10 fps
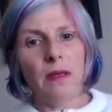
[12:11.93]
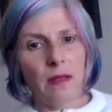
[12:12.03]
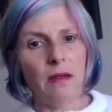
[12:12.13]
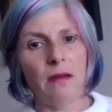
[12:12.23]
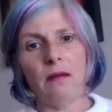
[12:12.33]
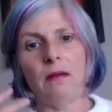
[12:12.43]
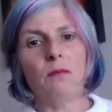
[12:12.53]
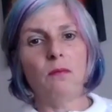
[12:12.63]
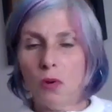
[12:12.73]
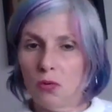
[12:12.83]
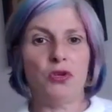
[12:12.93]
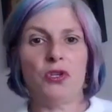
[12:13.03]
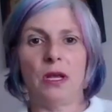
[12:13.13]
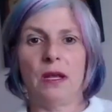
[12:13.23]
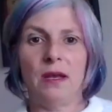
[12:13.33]
in
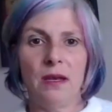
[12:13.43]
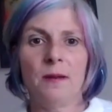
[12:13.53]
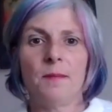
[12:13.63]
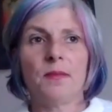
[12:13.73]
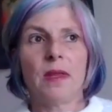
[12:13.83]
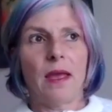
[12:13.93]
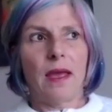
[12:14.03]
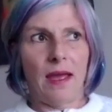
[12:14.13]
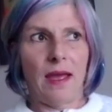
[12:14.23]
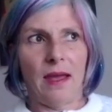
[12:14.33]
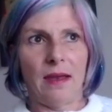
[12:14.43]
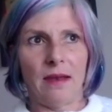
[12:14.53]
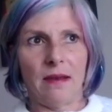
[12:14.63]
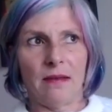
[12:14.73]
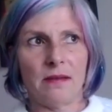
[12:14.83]
motion
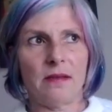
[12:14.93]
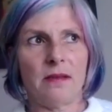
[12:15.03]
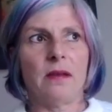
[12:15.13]
and